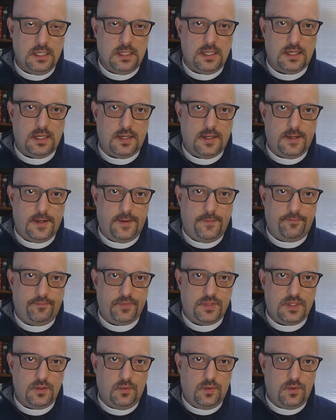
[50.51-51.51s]

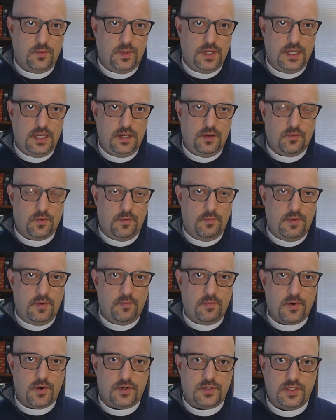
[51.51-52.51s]
When we
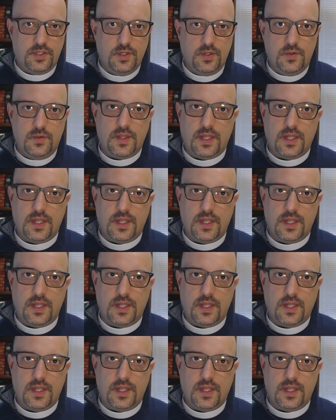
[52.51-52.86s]
remember too